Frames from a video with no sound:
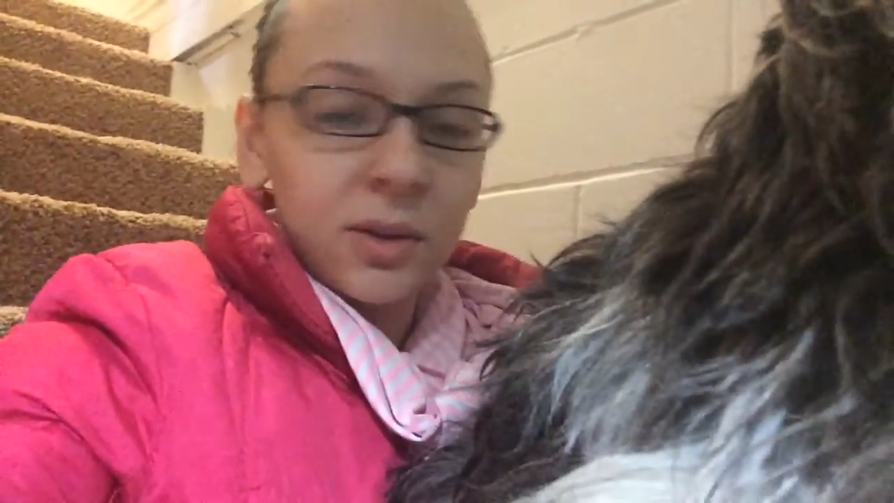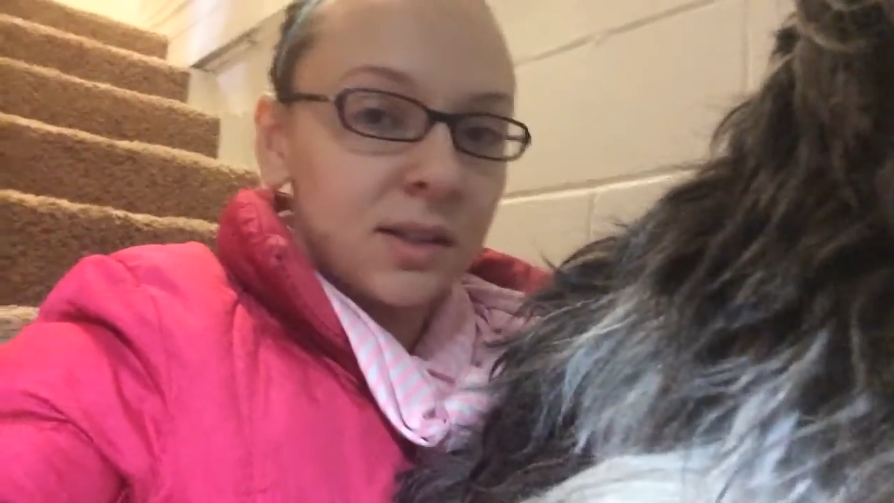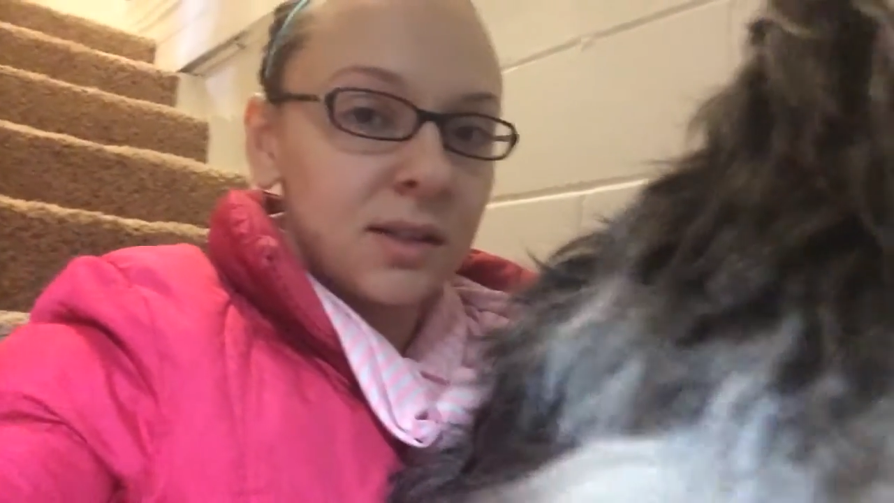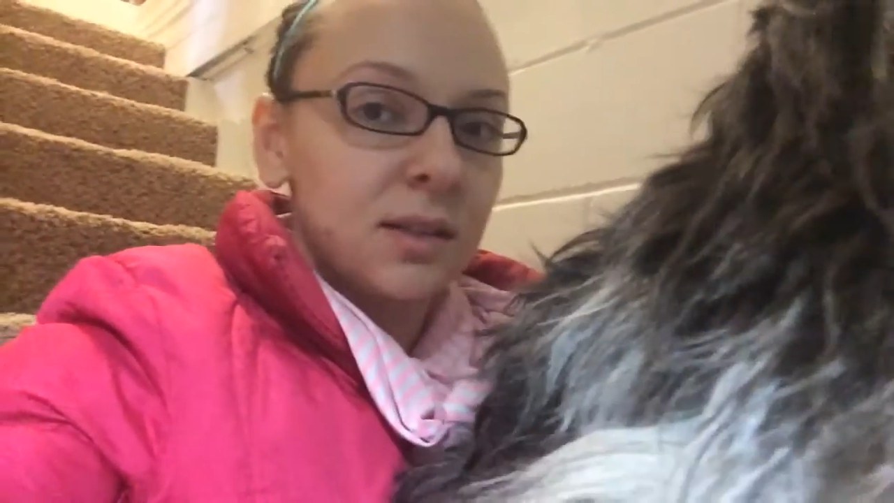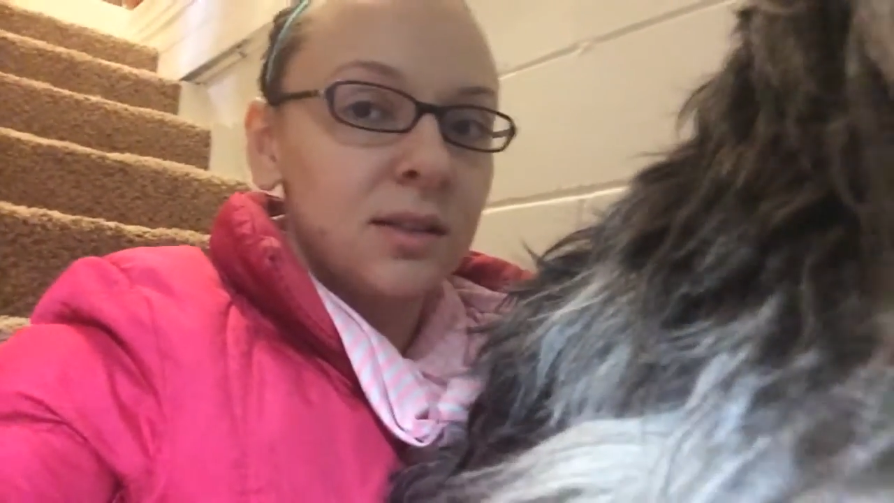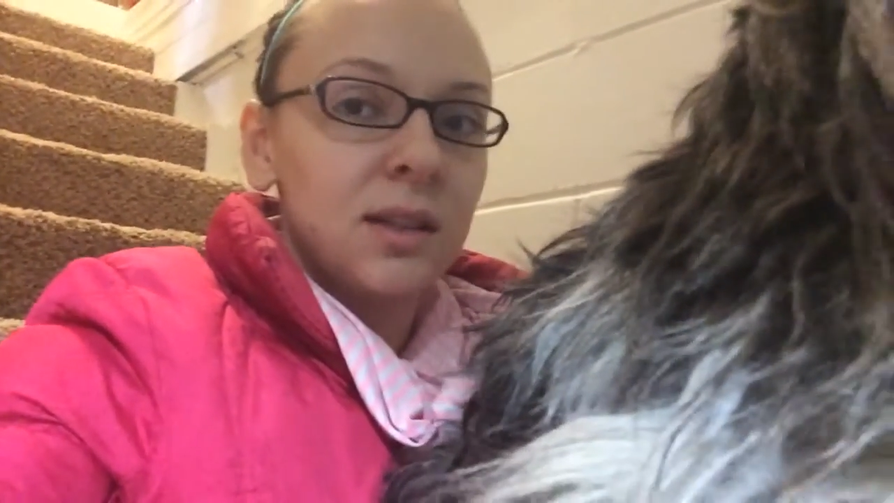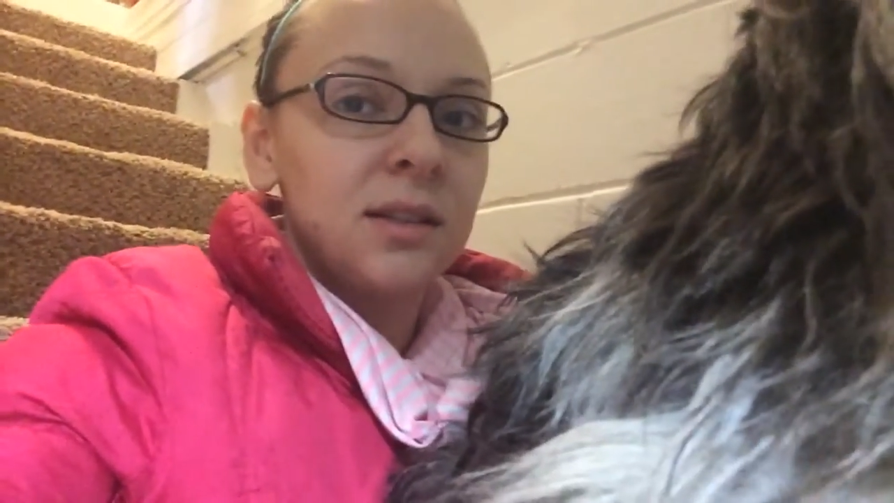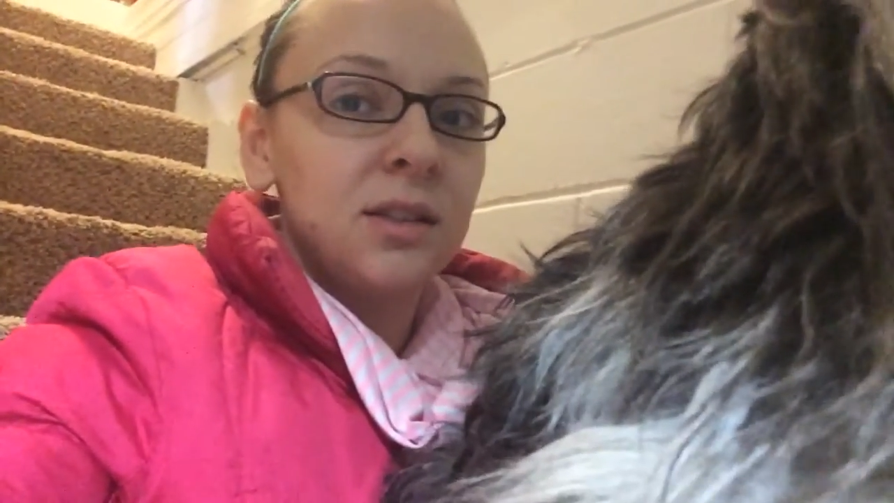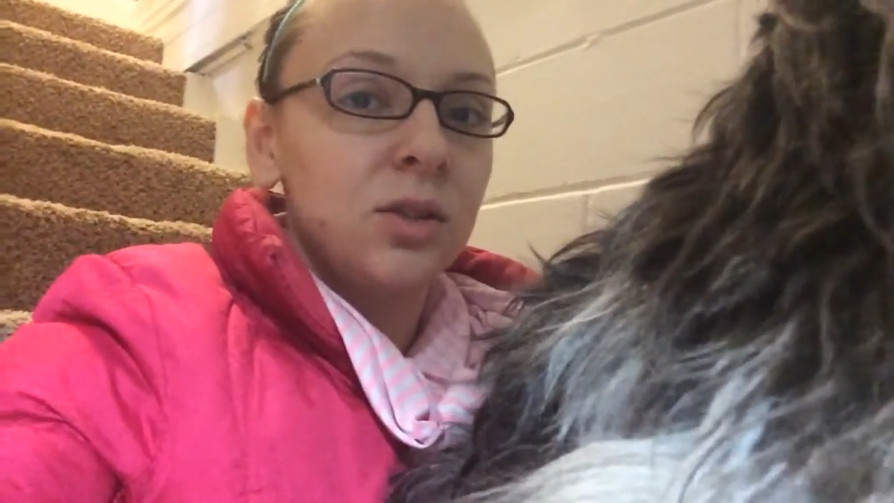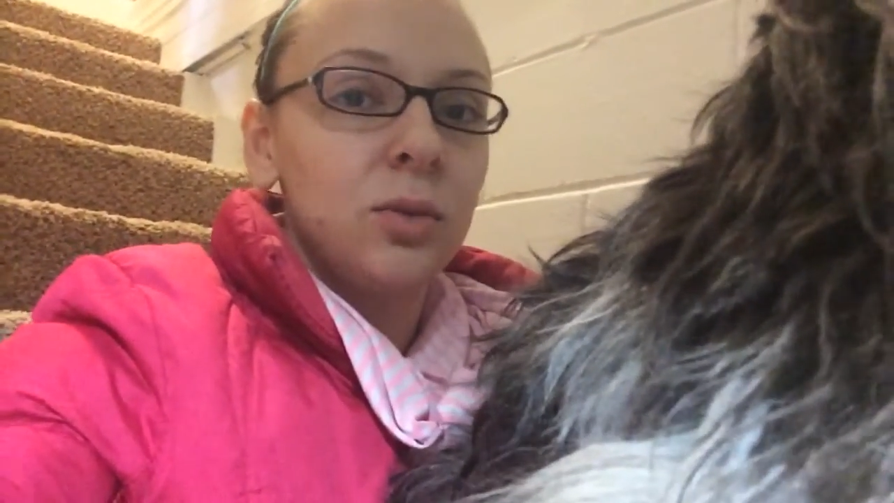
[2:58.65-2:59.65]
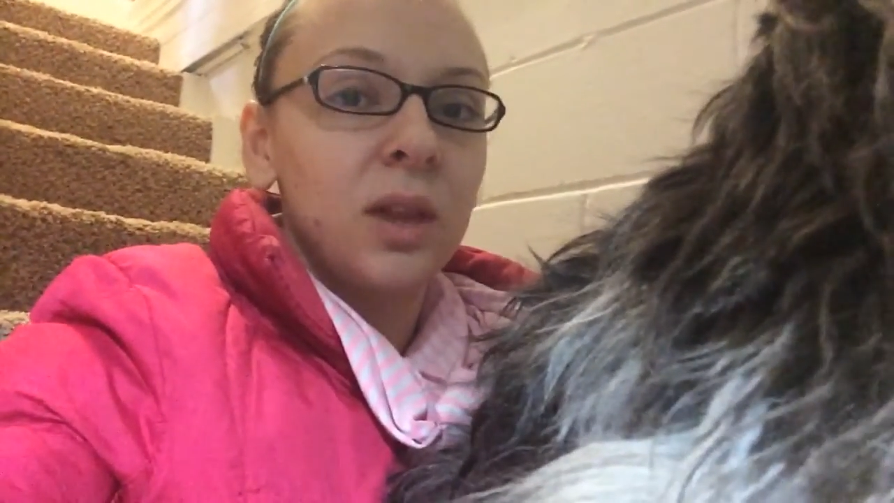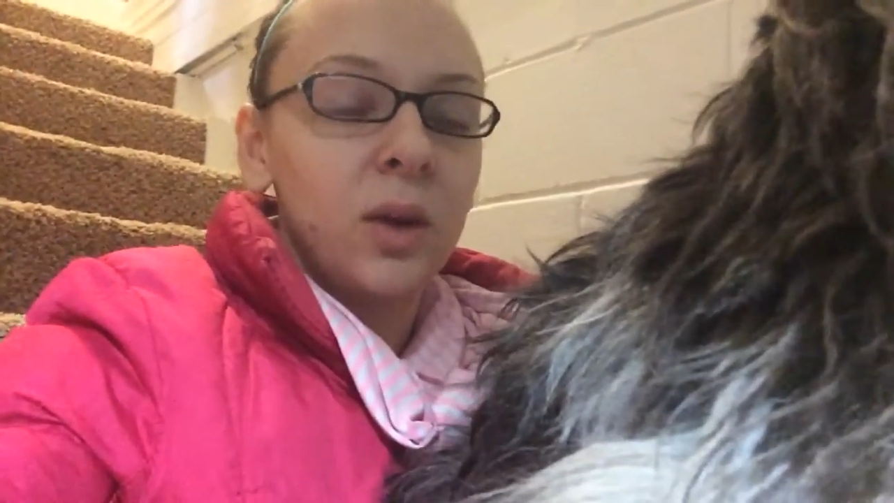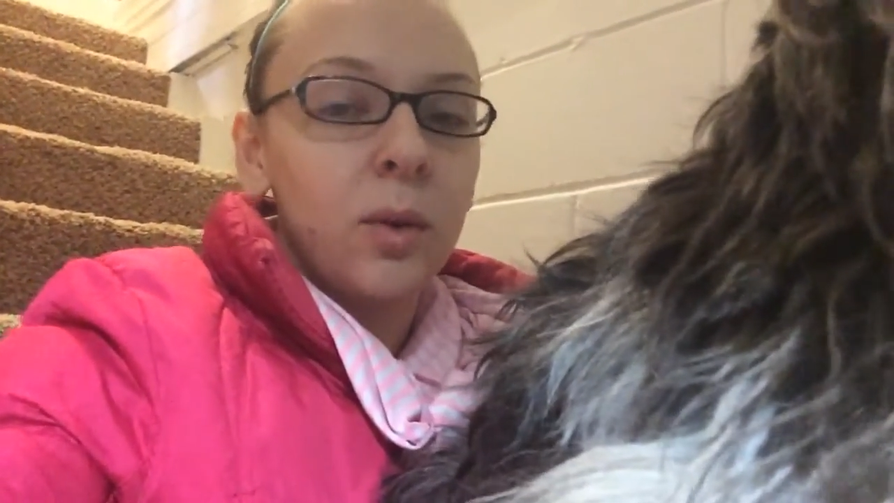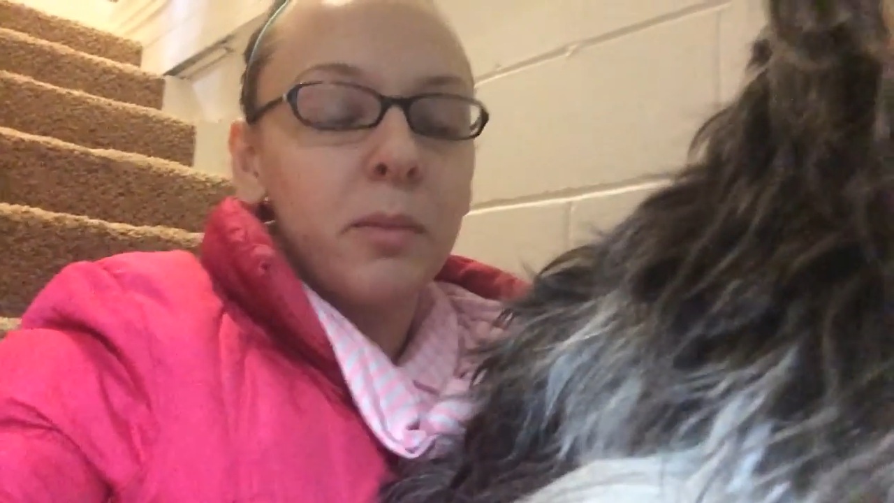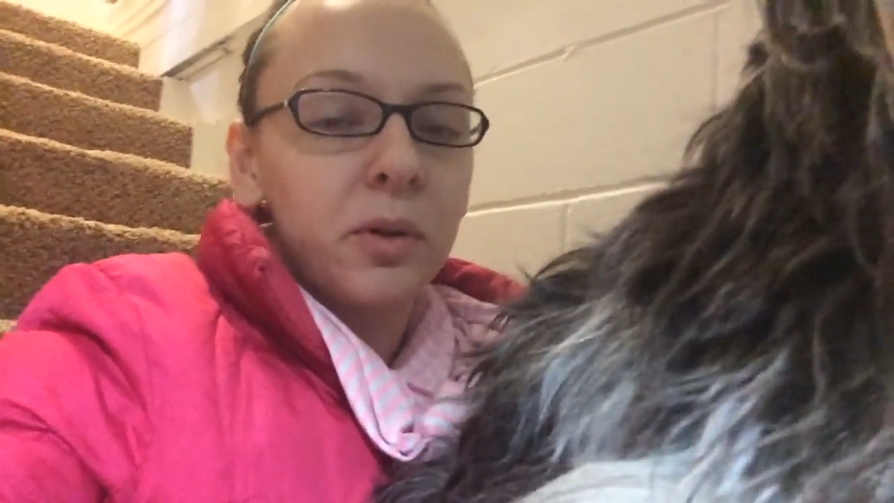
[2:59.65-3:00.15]
It just doesn't do
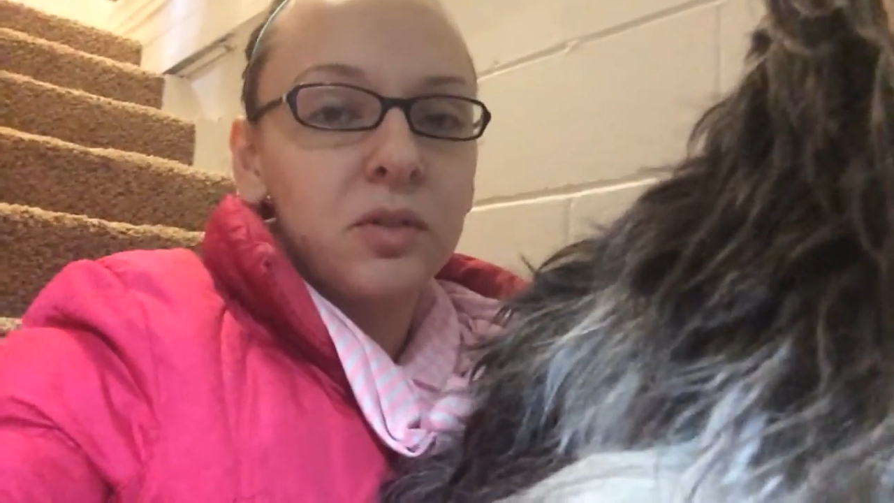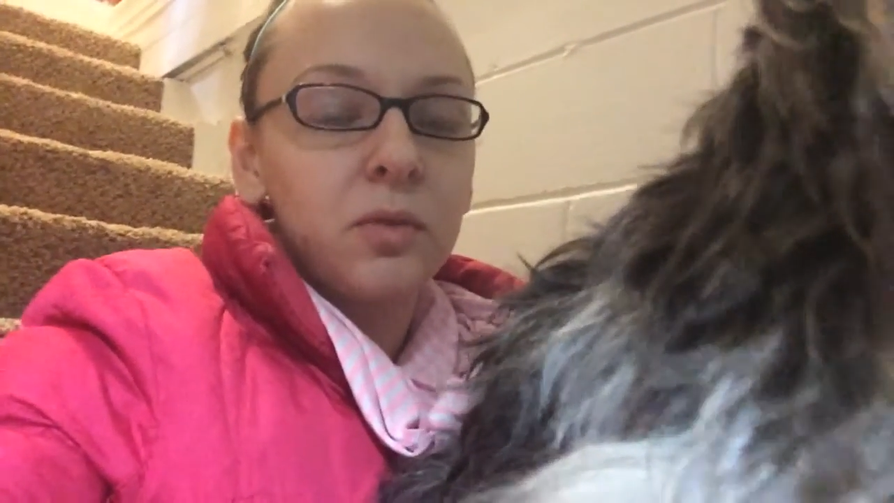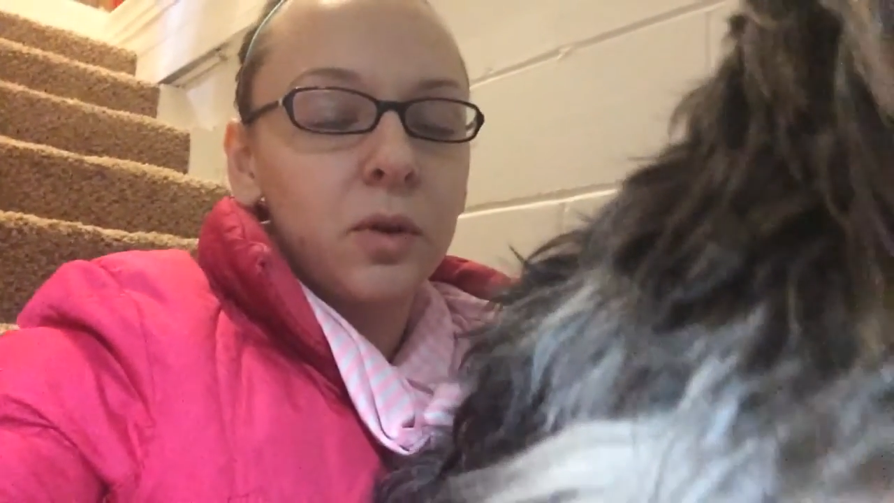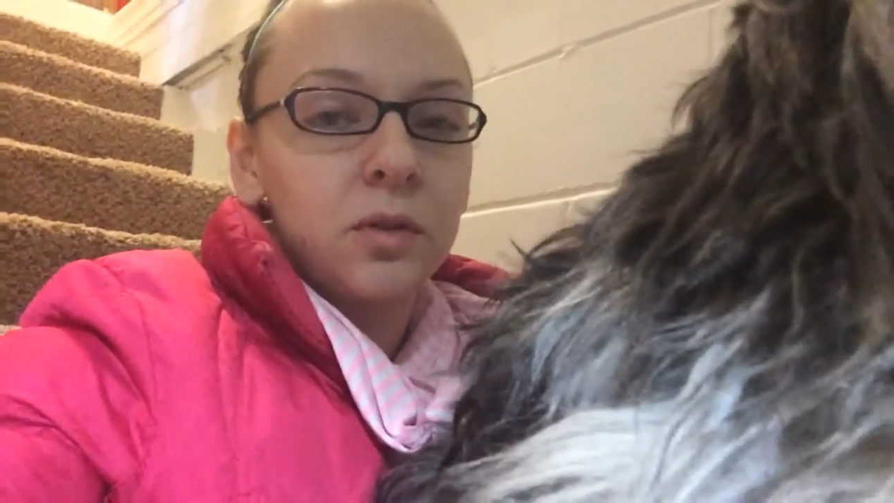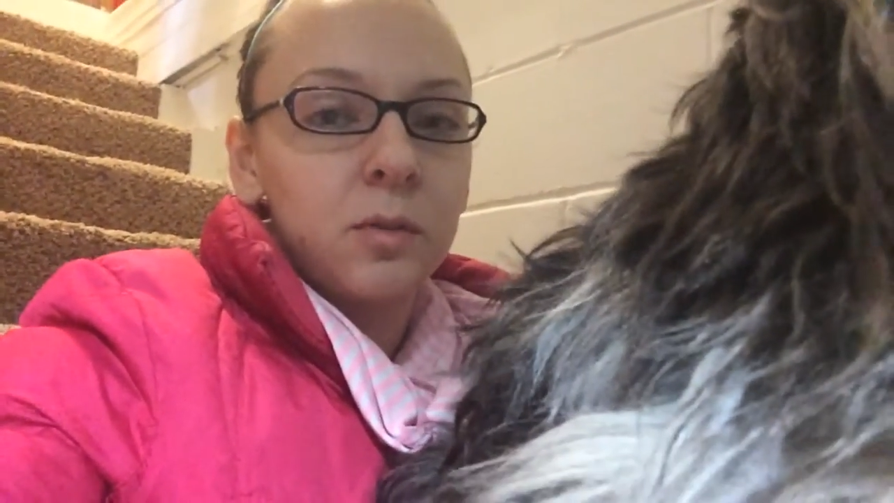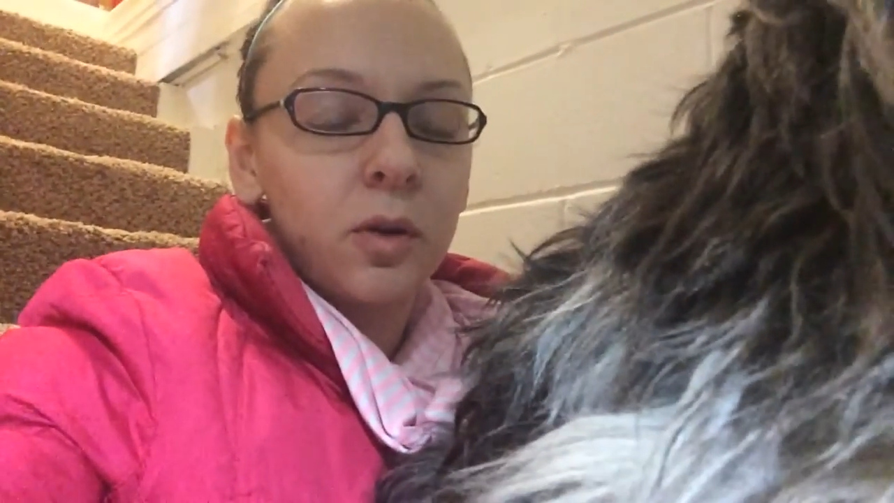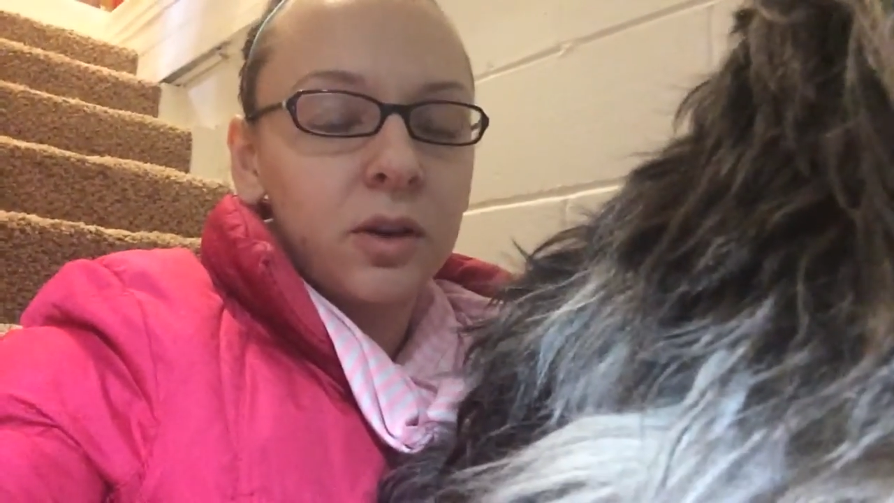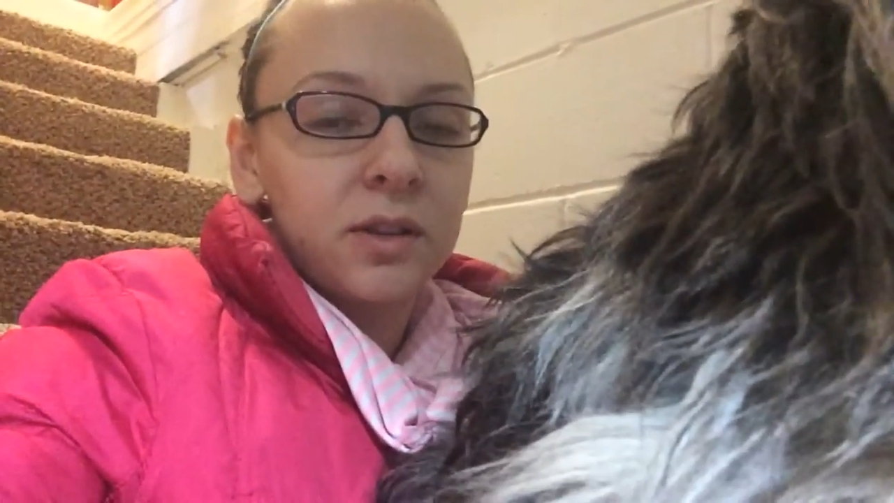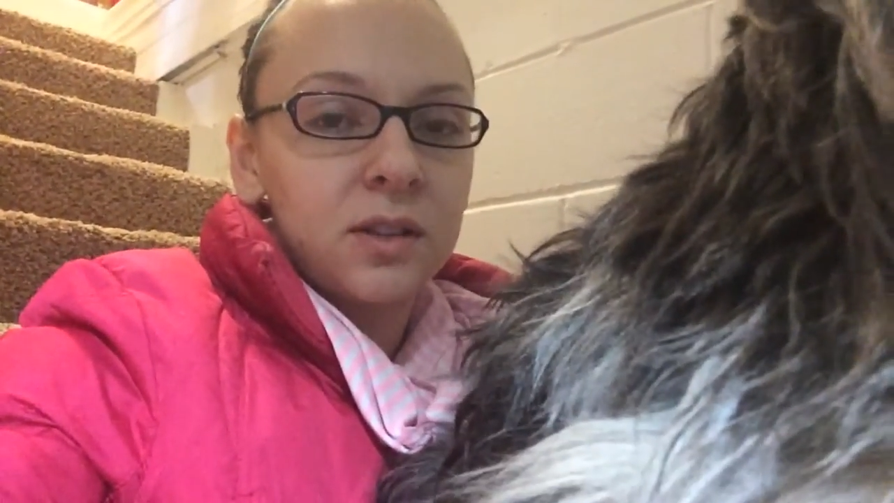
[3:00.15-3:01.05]
like what most phone supports